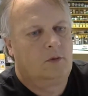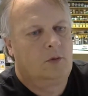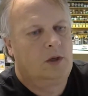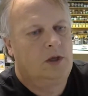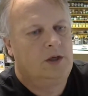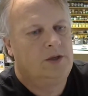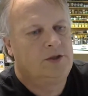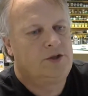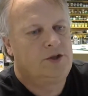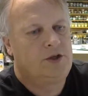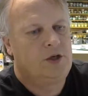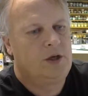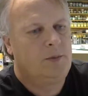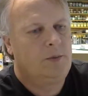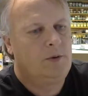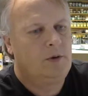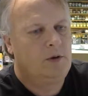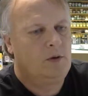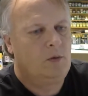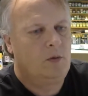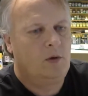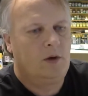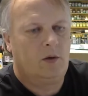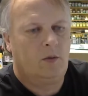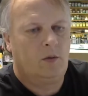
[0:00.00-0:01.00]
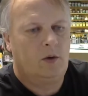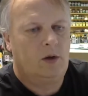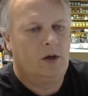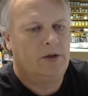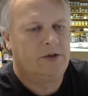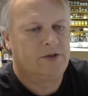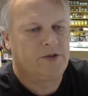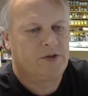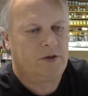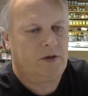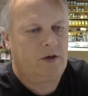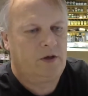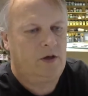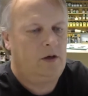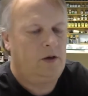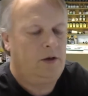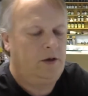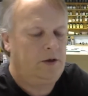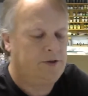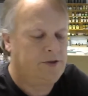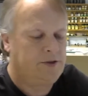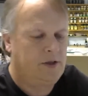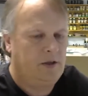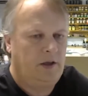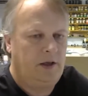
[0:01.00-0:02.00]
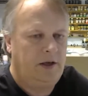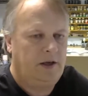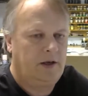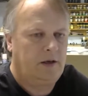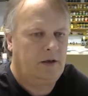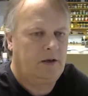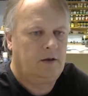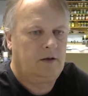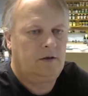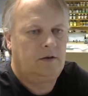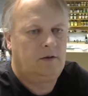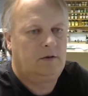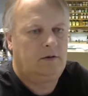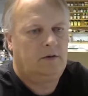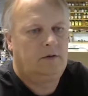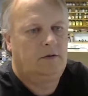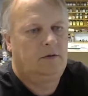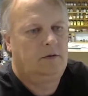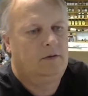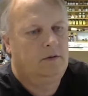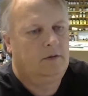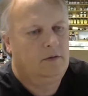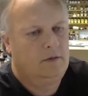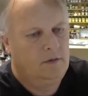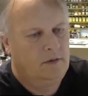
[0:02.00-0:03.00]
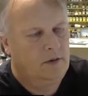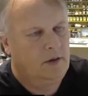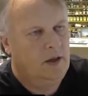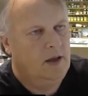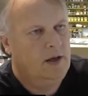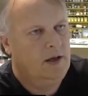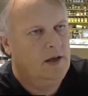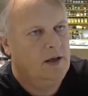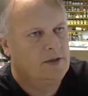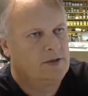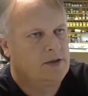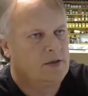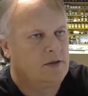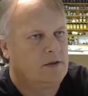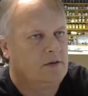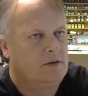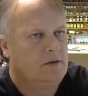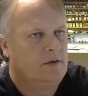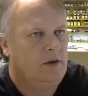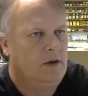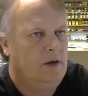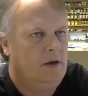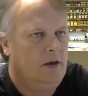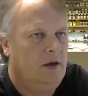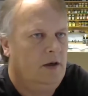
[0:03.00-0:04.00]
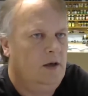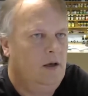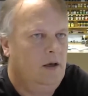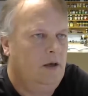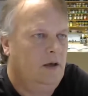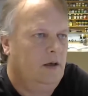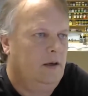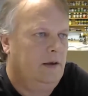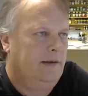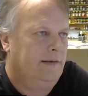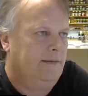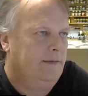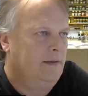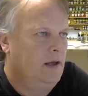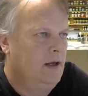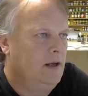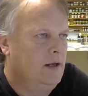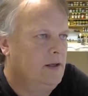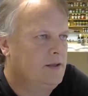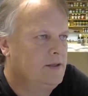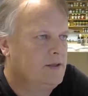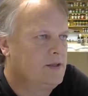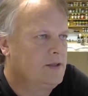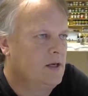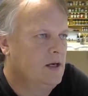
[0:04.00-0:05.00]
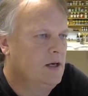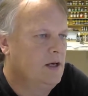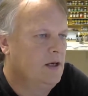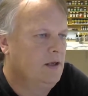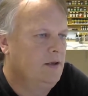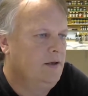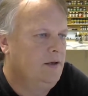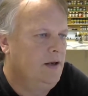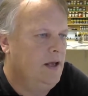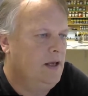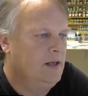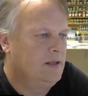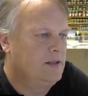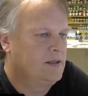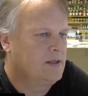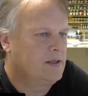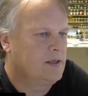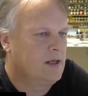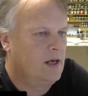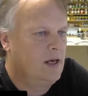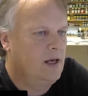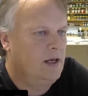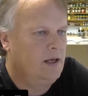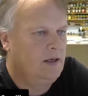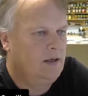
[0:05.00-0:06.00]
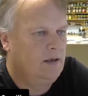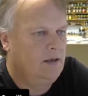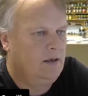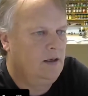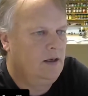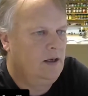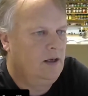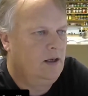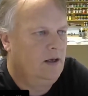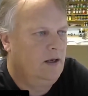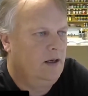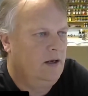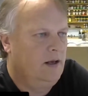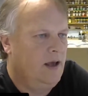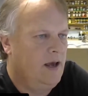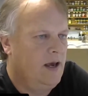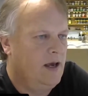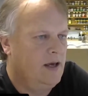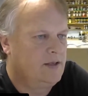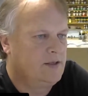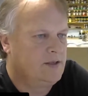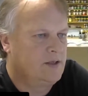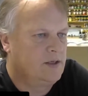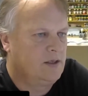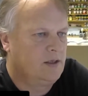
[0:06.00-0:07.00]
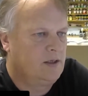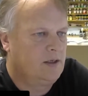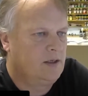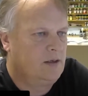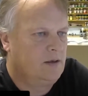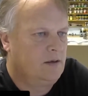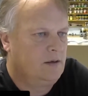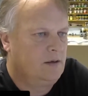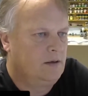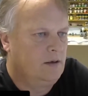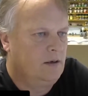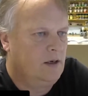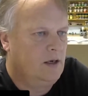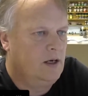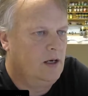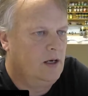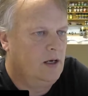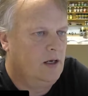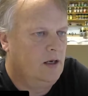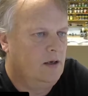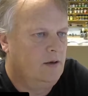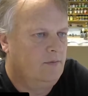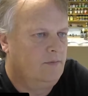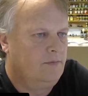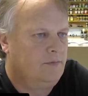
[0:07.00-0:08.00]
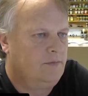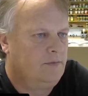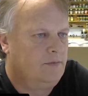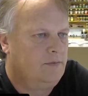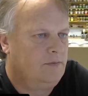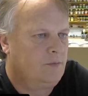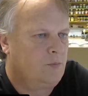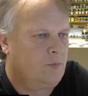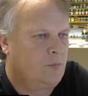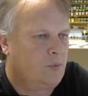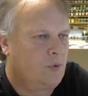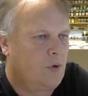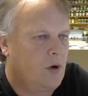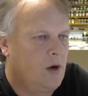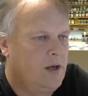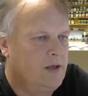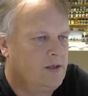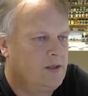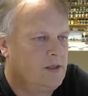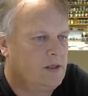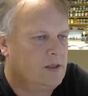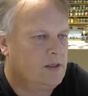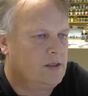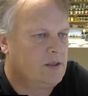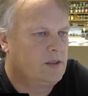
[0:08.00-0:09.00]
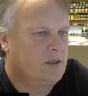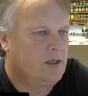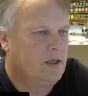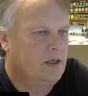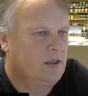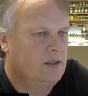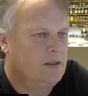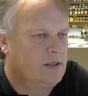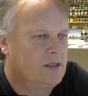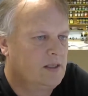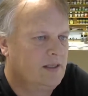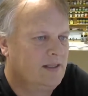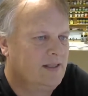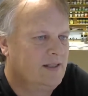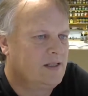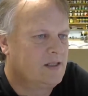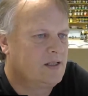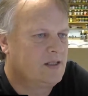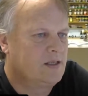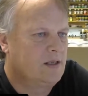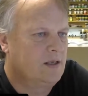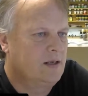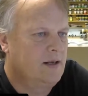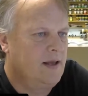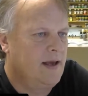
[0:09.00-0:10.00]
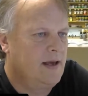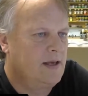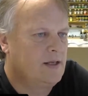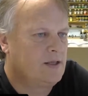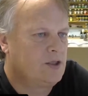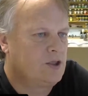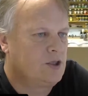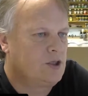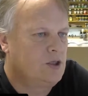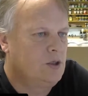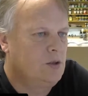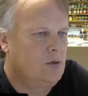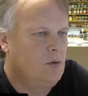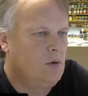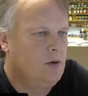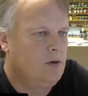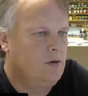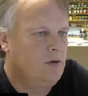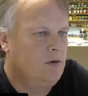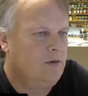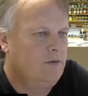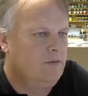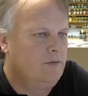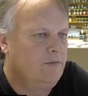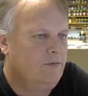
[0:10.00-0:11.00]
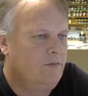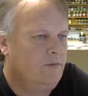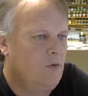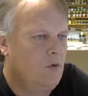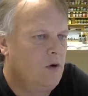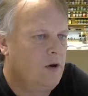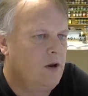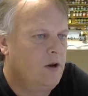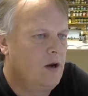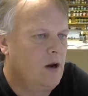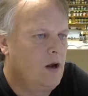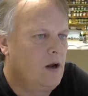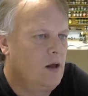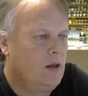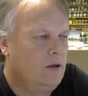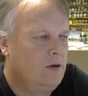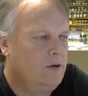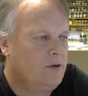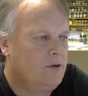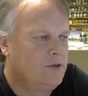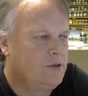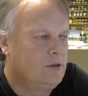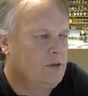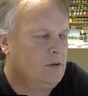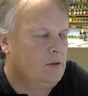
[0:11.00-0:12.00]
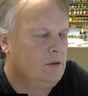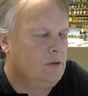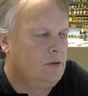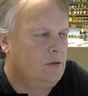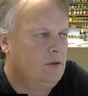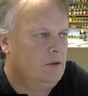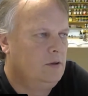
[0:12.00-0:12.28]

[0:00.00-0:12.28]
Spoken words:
Well, it's cheaper than what it was. Here's a link. That is Nate's site, and it has a price it's listed as $240.